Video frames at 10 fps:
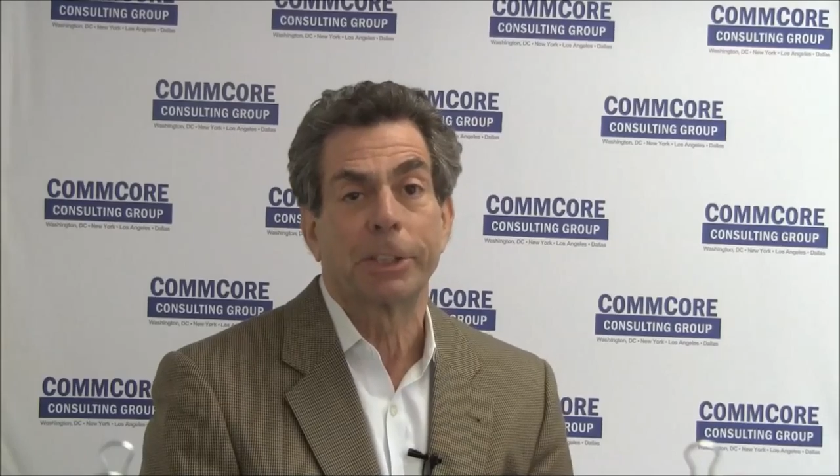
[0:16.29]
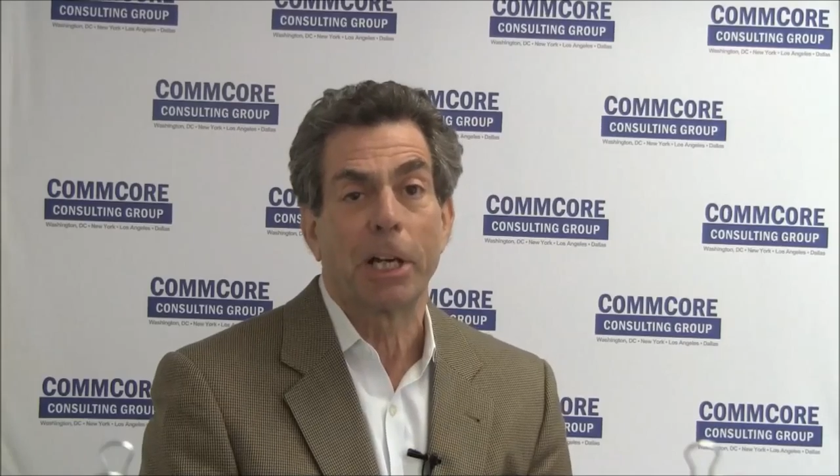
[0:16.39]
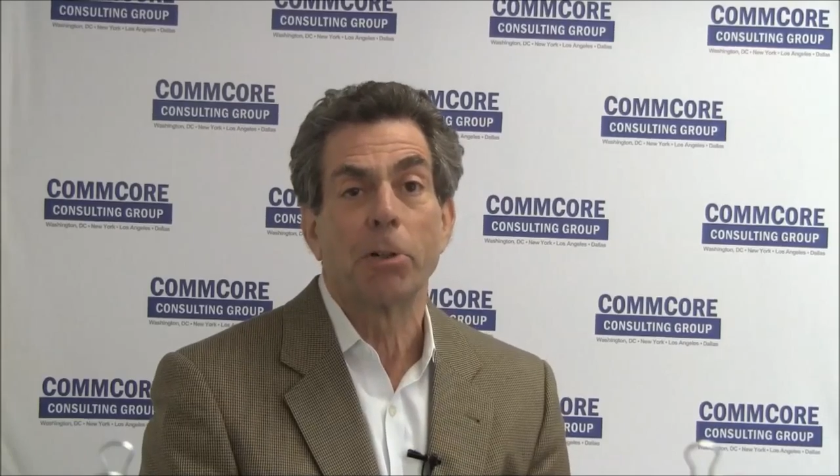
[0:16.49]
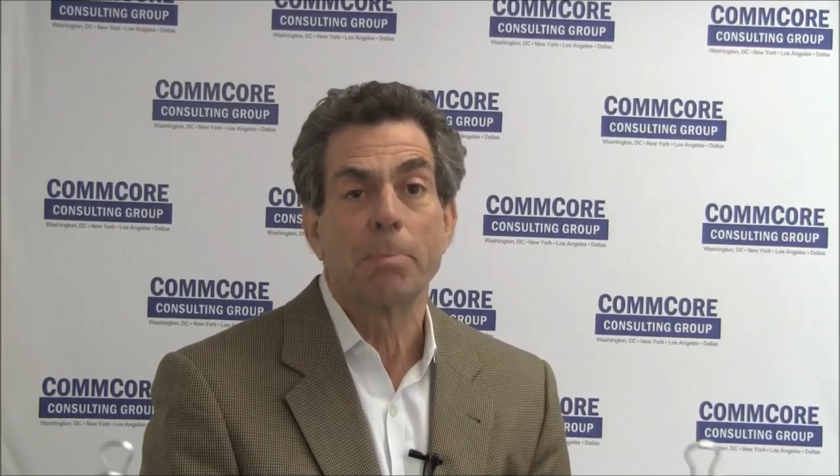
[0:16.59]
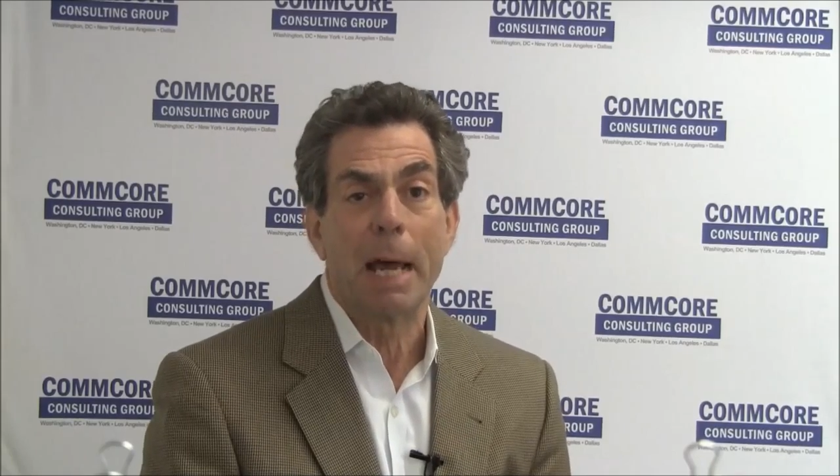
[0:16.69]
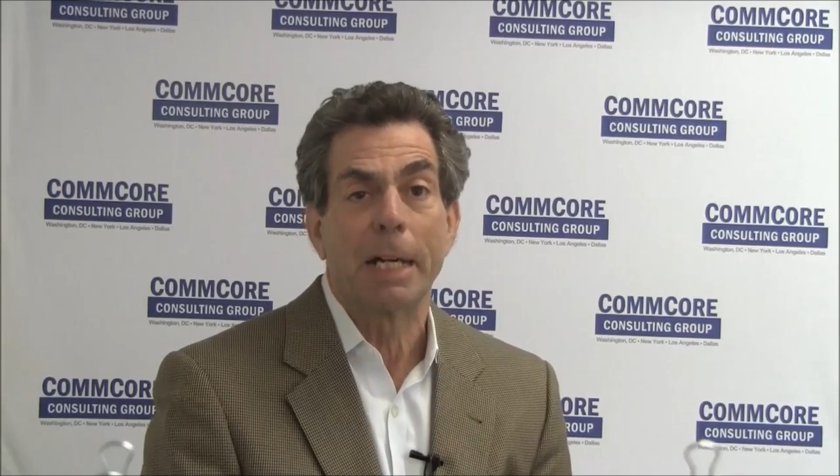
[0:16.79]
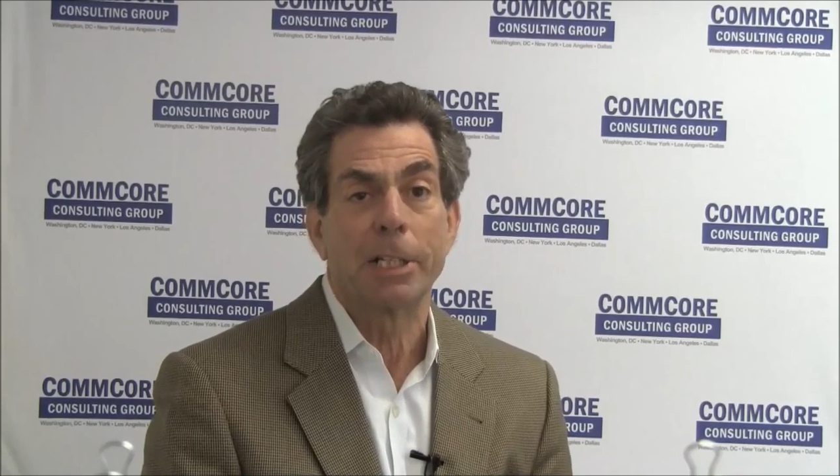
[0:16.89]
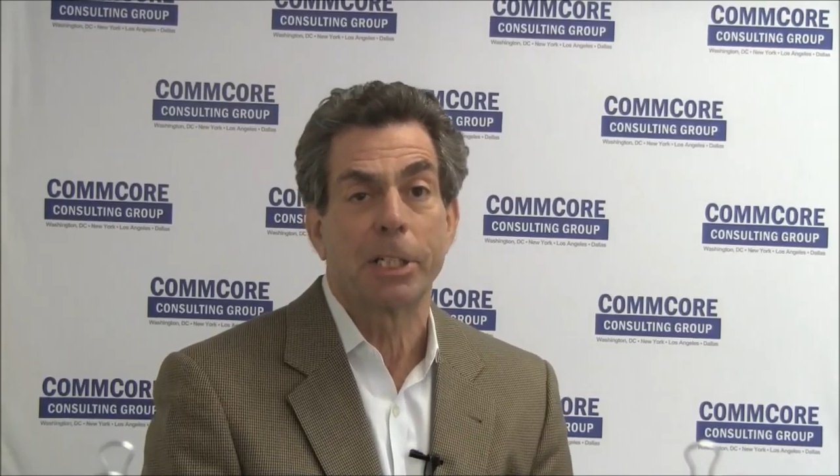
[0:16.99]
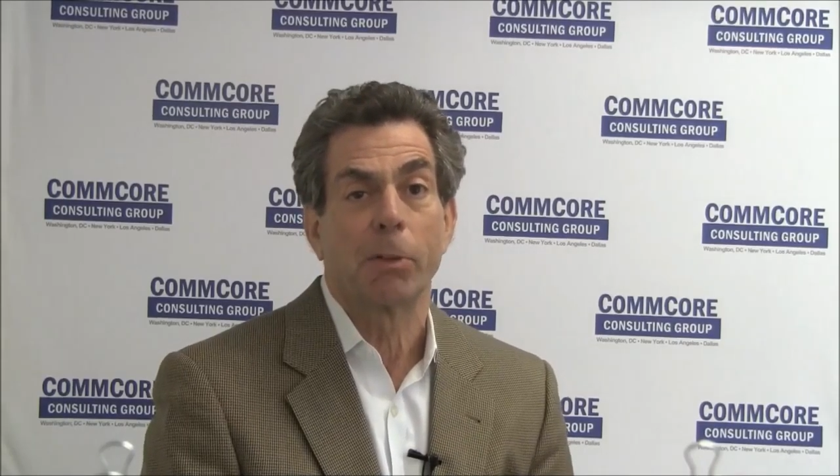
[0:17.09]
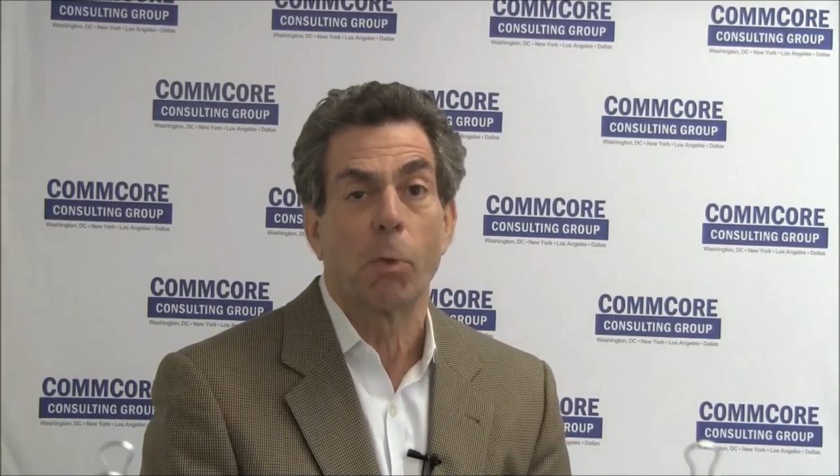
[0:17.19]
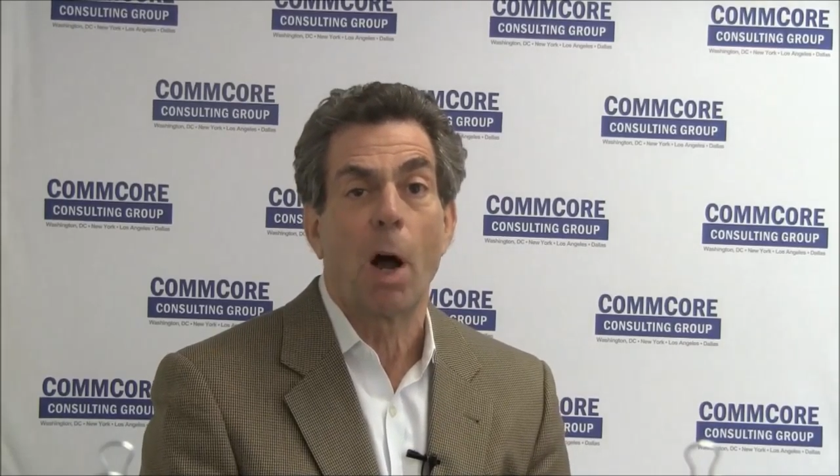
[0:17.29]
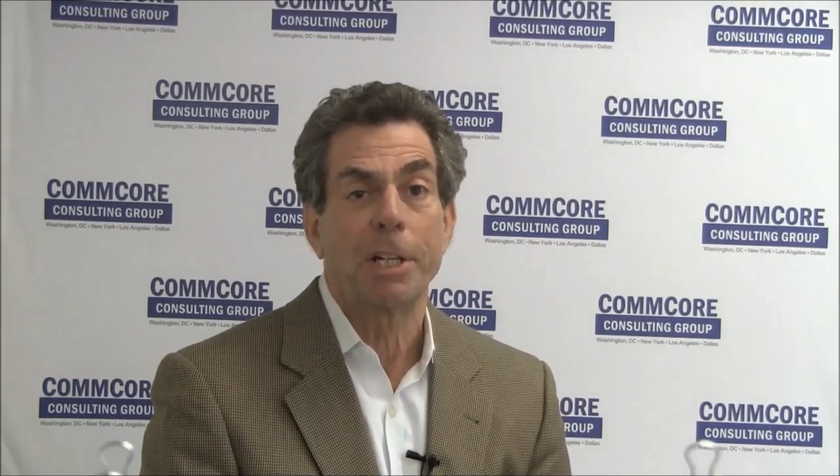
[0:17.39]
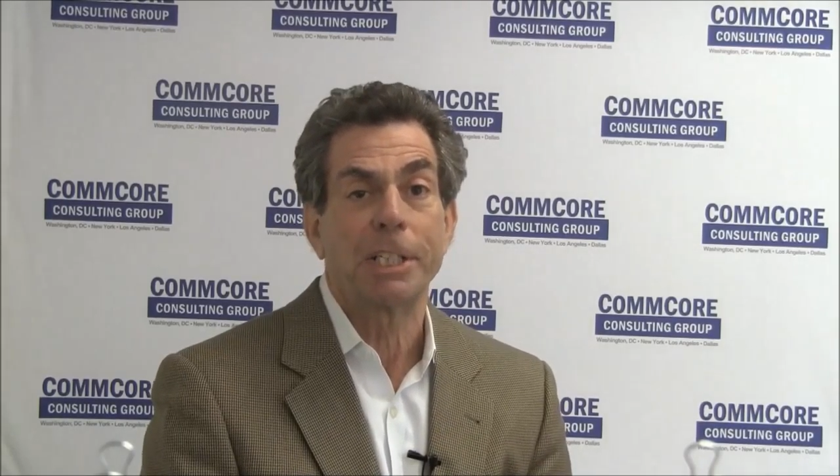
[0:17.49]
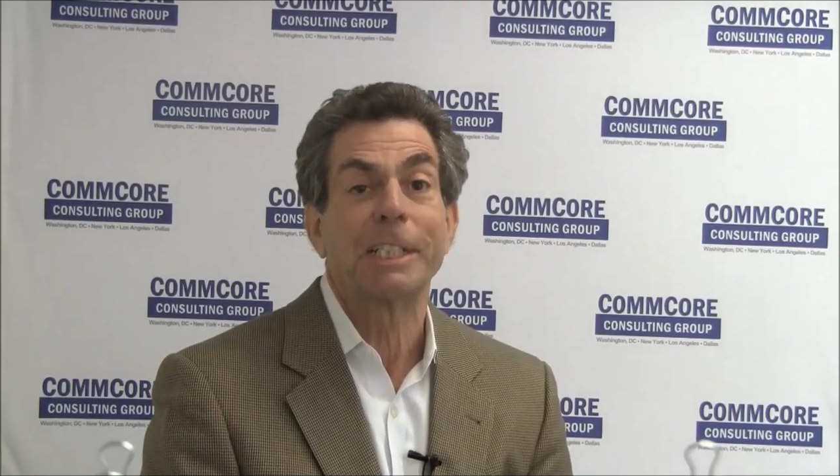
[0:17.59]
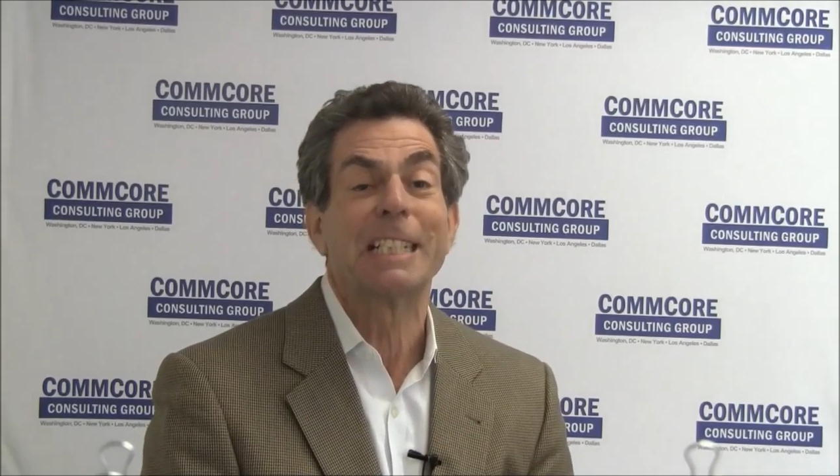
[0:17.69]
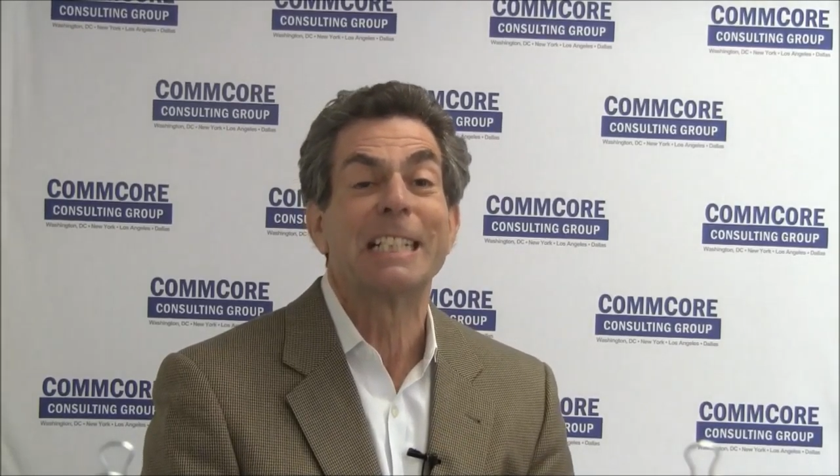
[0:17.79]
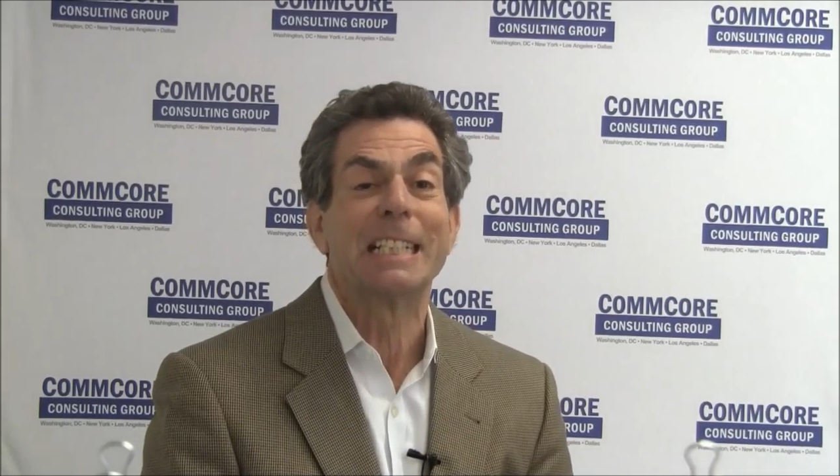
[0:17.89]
general manager of Washington,